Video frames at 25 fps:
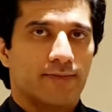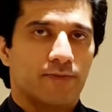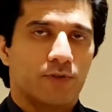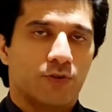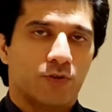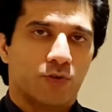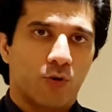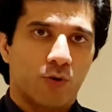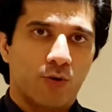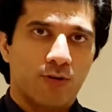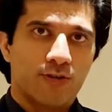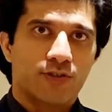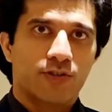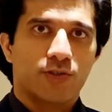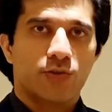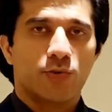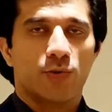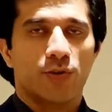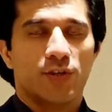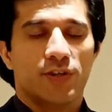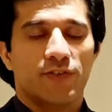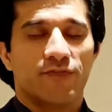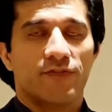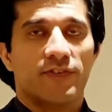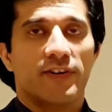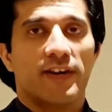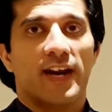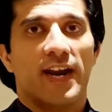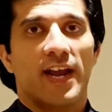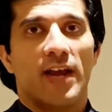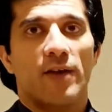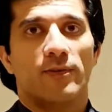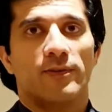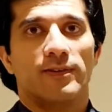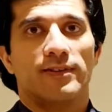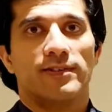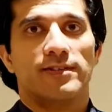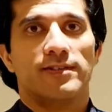goes through different
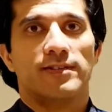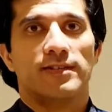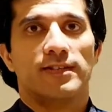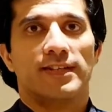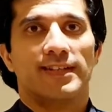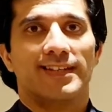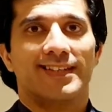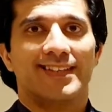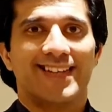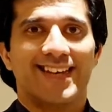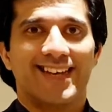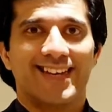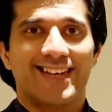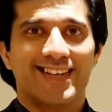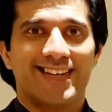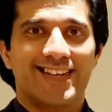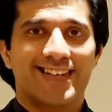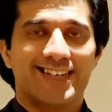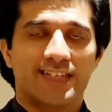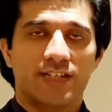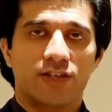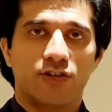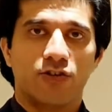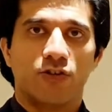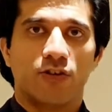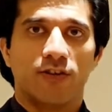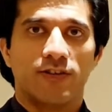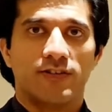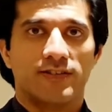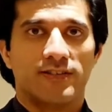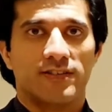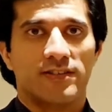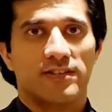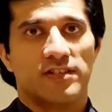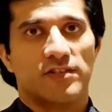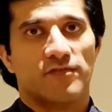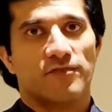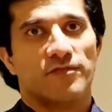levels then it
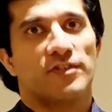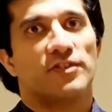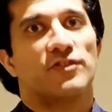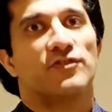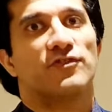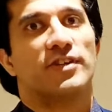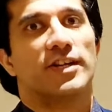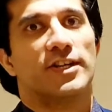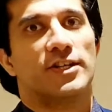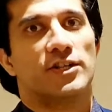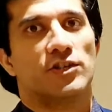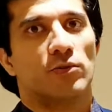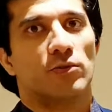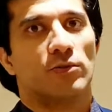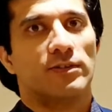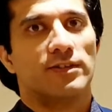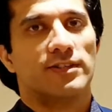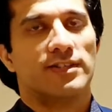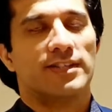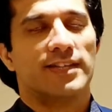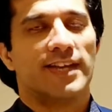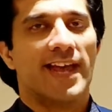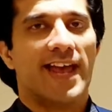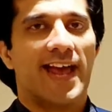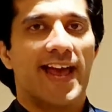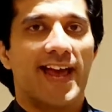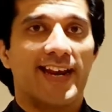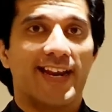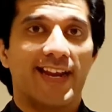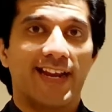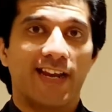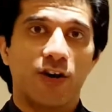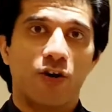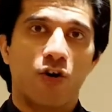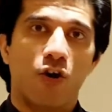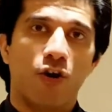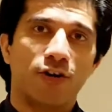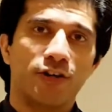crosses different thresholds and
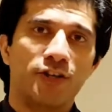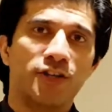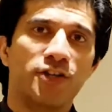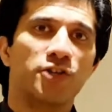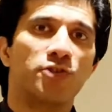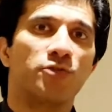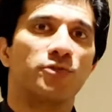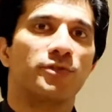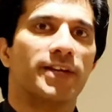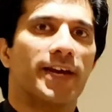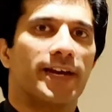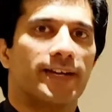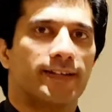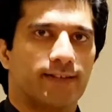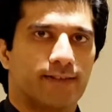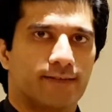according to that